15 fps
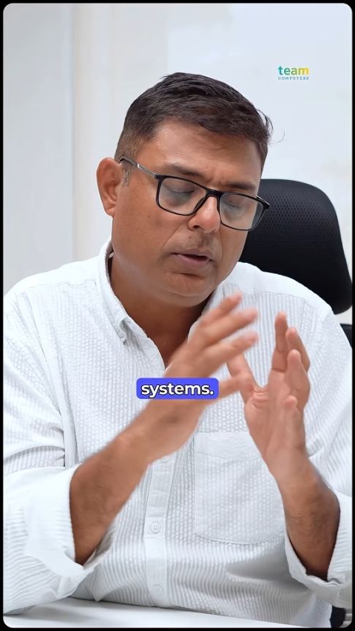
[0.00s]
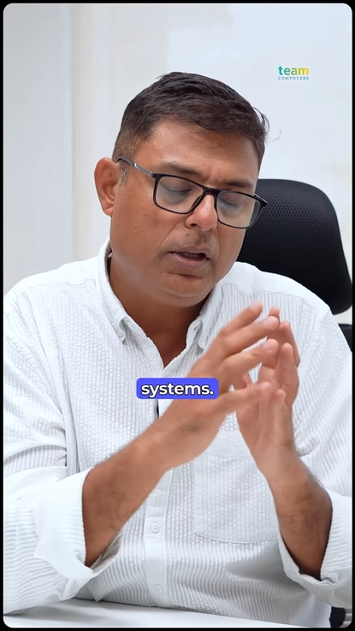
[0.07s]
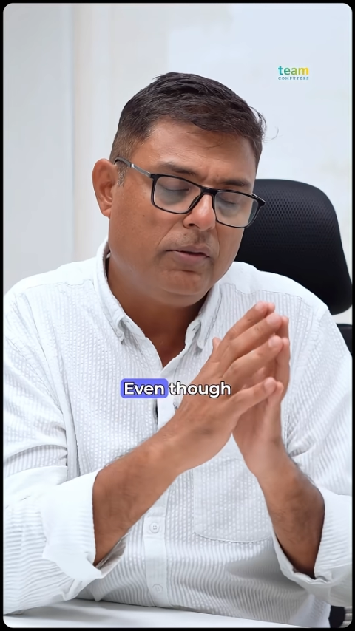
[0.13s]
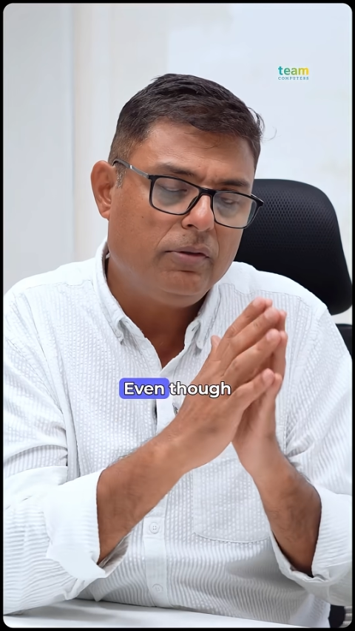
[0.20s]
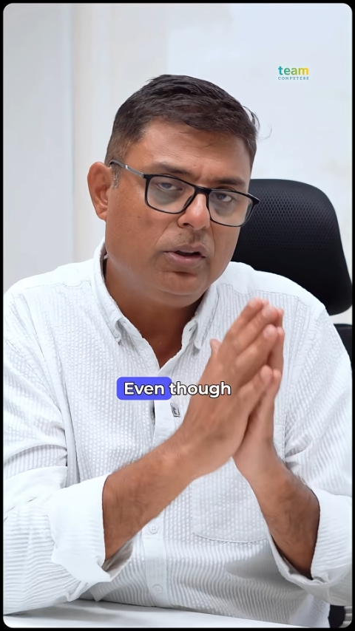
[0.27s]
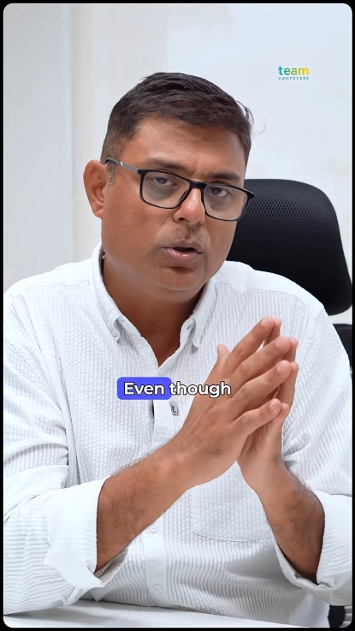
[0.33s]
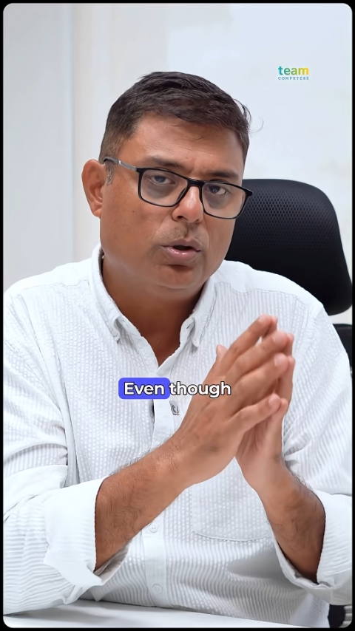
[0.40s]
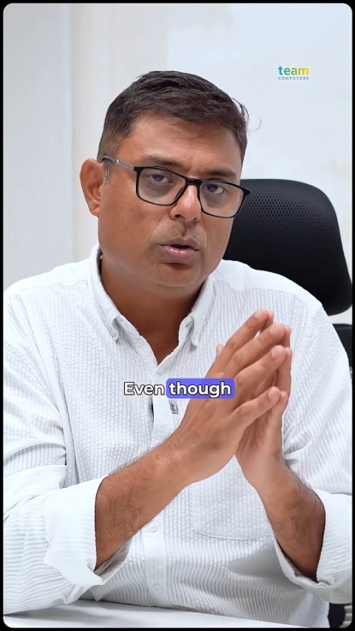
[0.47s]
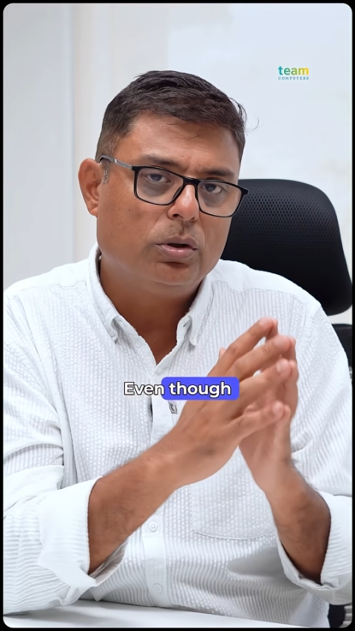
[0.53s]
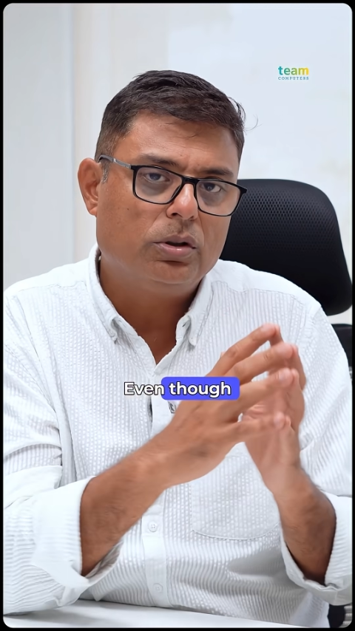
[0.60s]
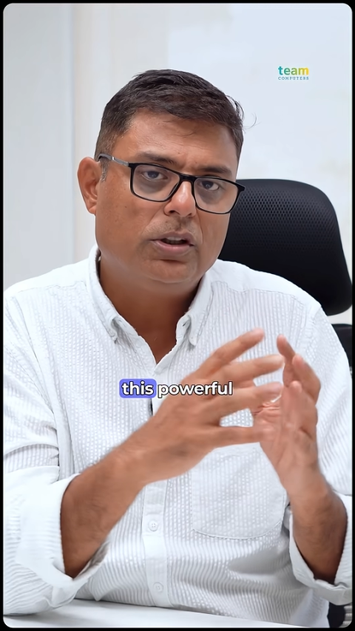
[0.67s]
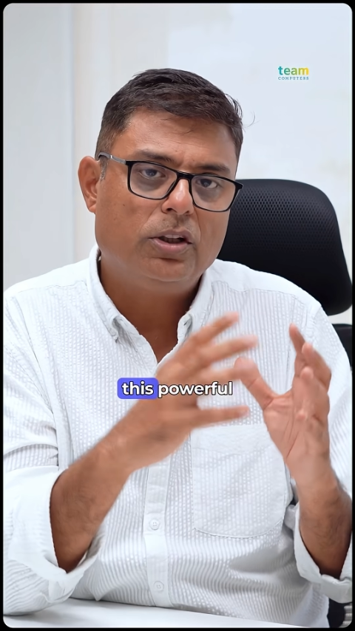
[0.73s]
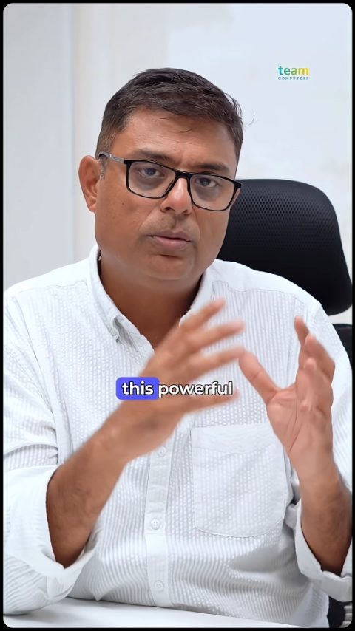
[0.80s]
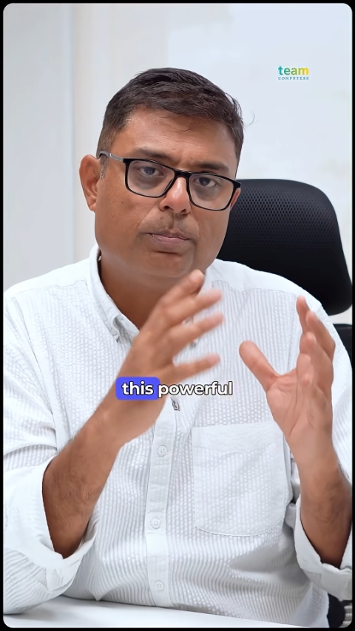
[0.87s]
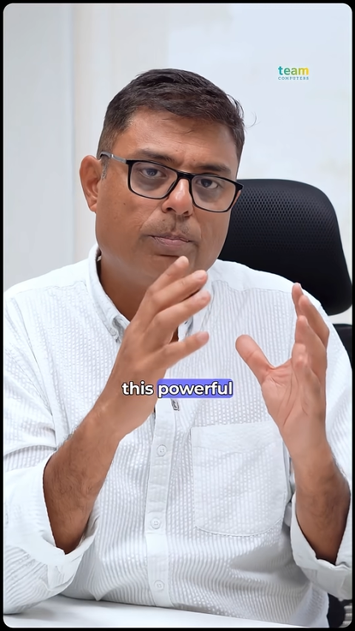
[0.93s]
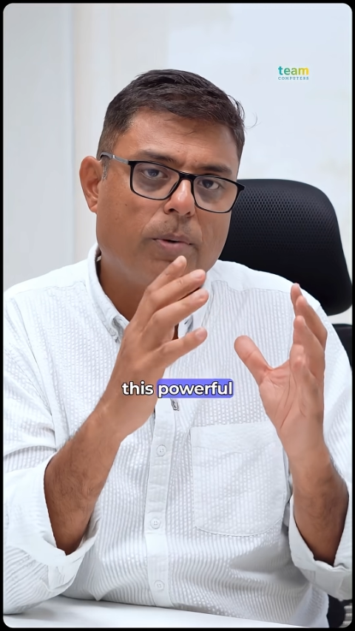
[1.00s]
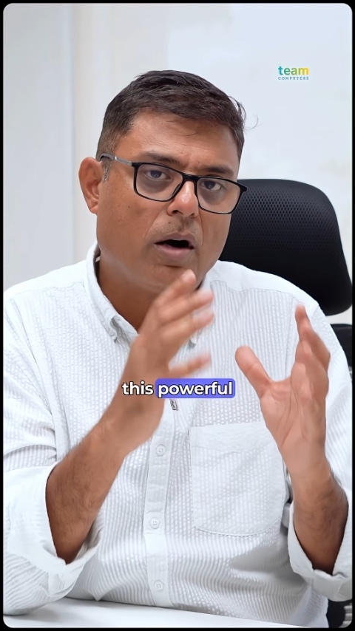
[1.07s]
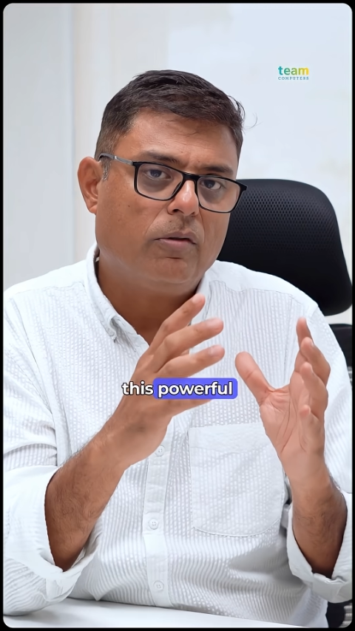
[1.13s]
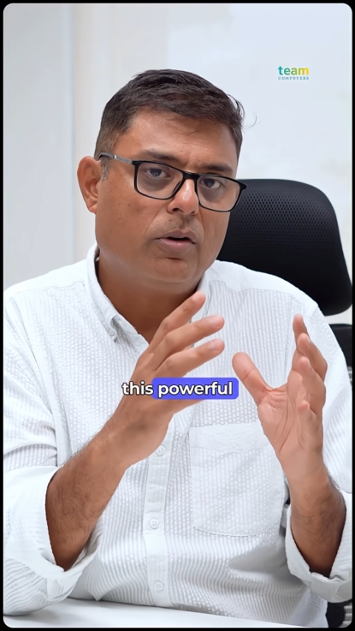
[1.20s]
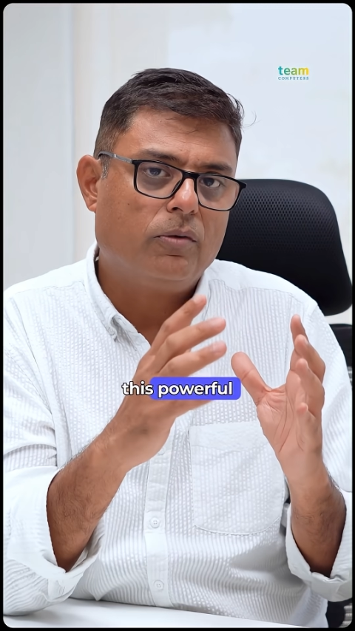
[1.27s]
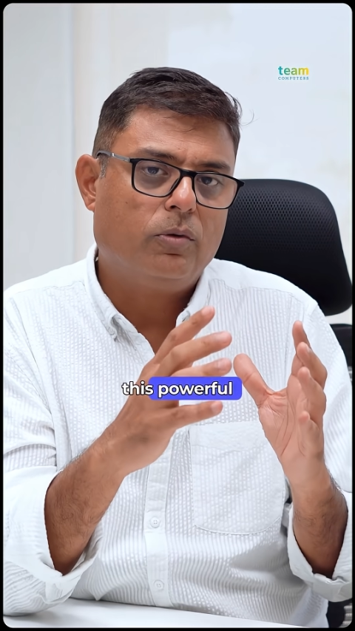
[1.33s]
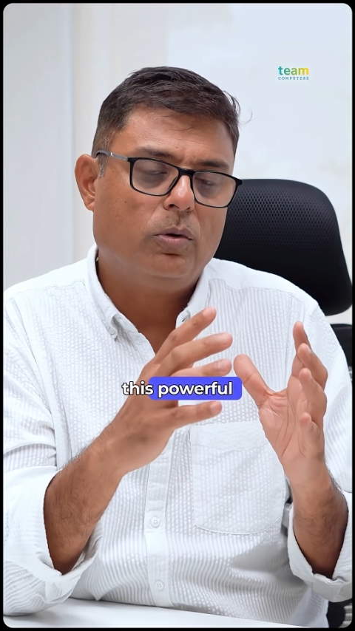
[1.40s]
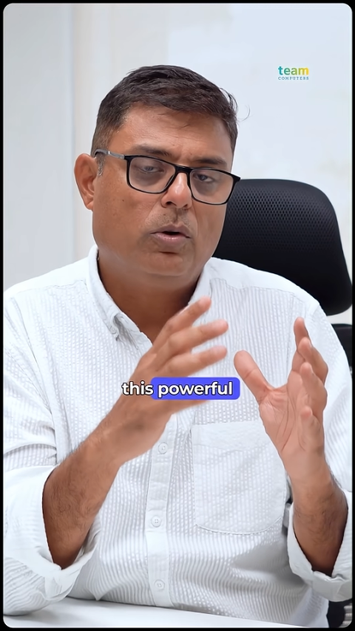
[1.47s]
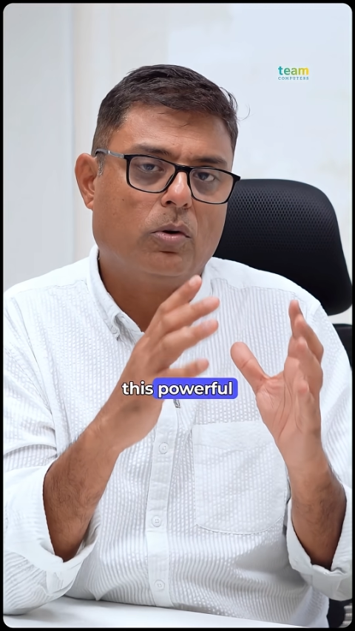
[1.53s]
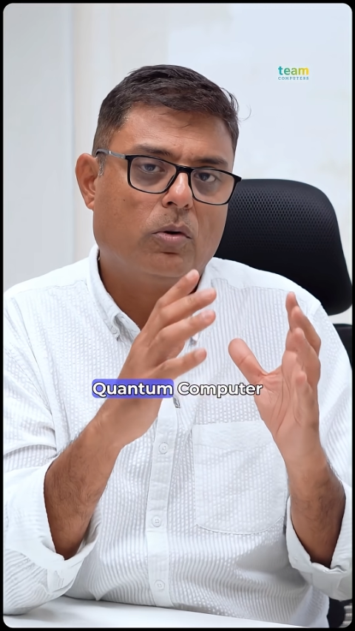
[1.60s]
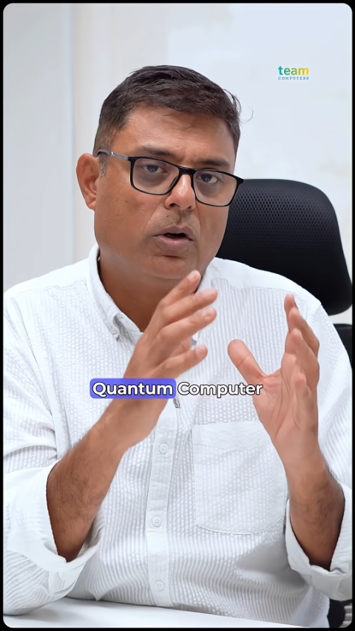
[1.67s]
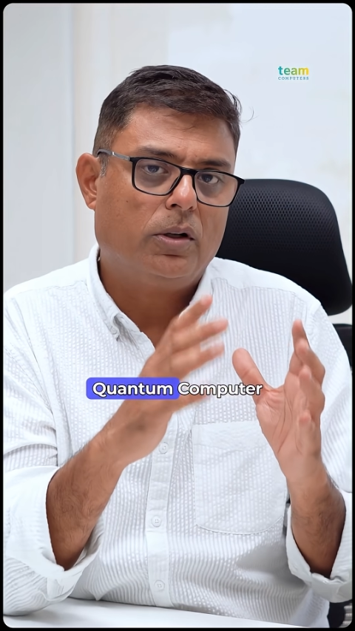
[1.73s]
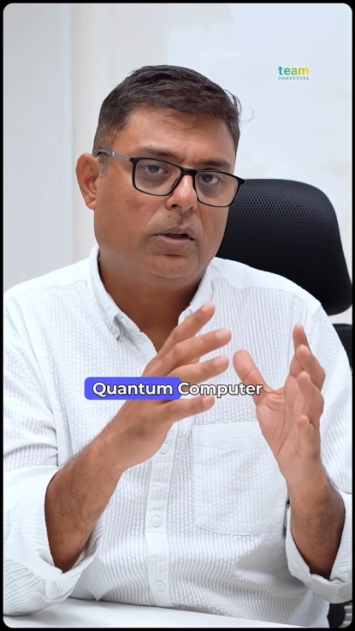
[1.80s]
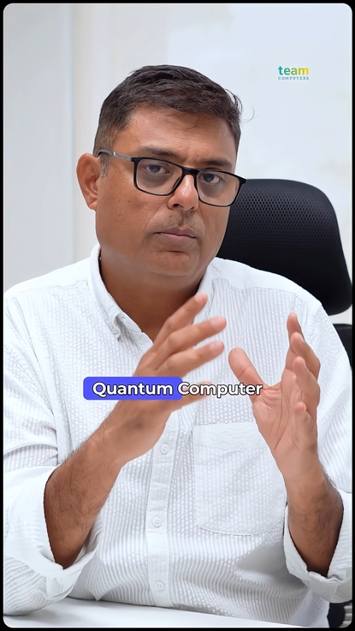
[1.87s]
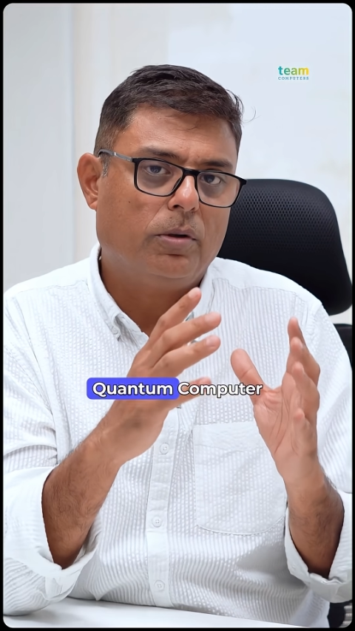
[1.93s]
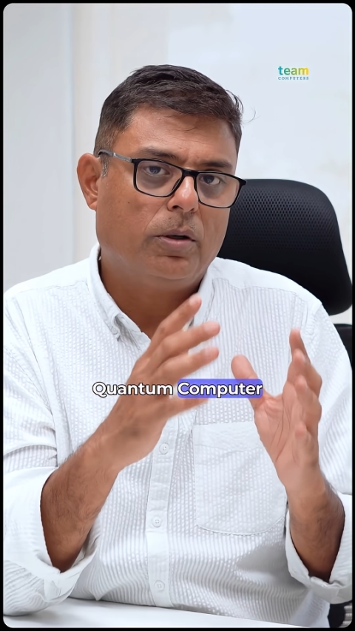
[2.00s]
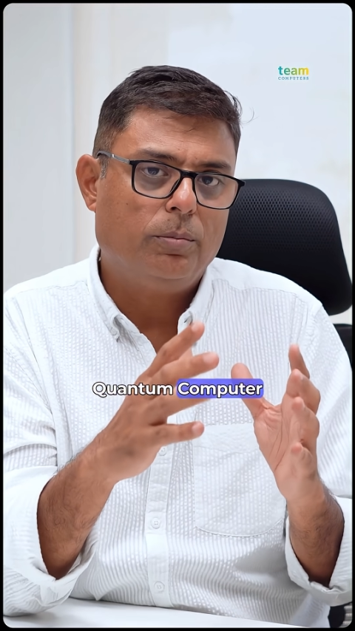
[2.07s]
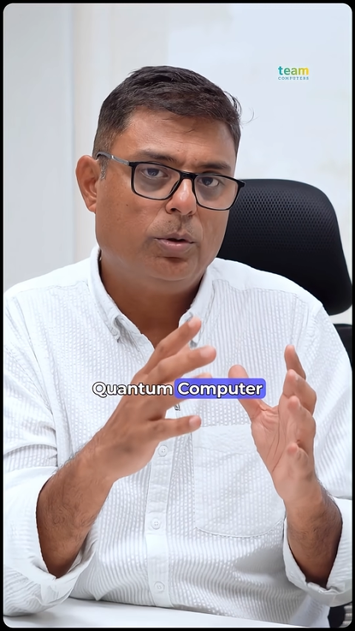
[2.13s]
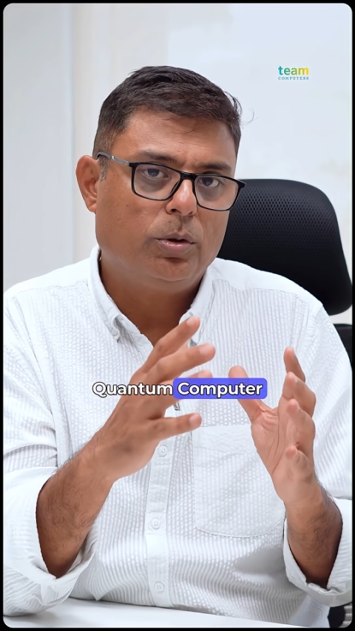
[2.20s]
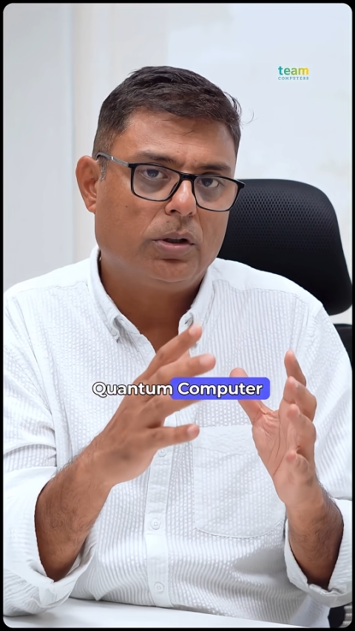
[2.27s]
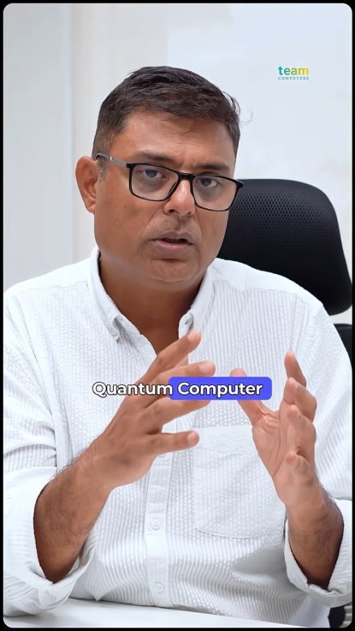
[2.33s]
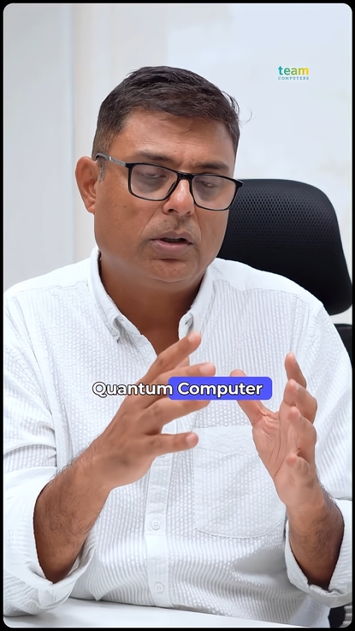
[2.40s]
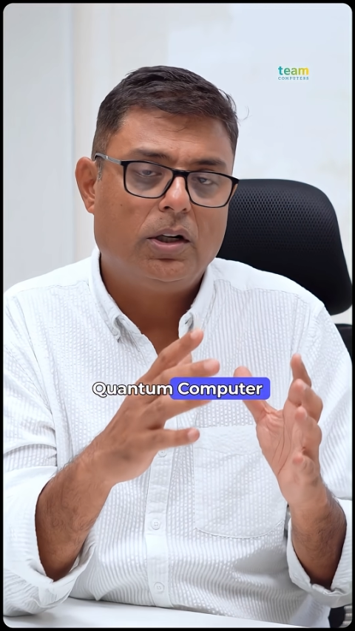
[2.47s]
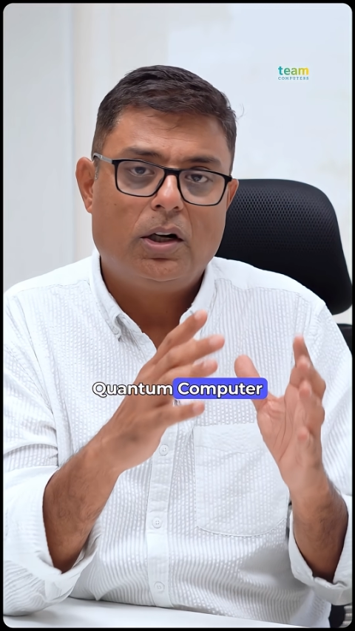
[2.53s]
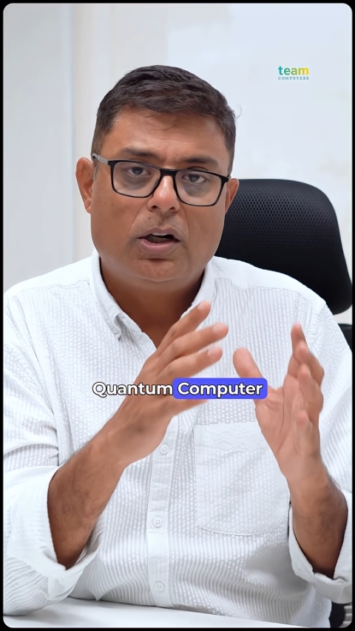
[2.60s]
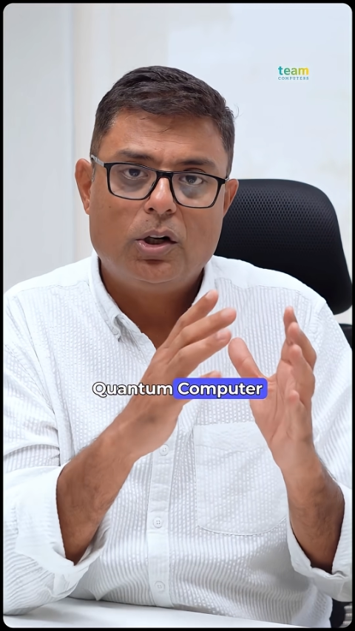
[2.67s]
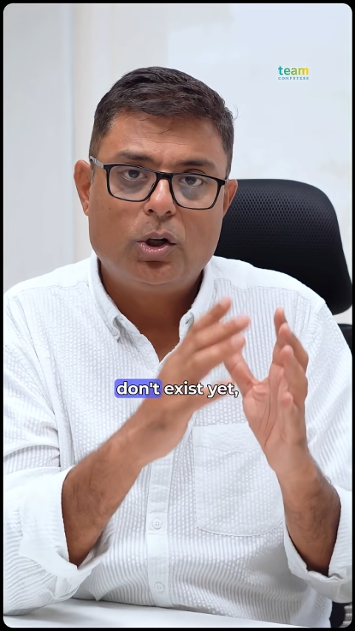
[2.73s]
Even though this powerful quantum computer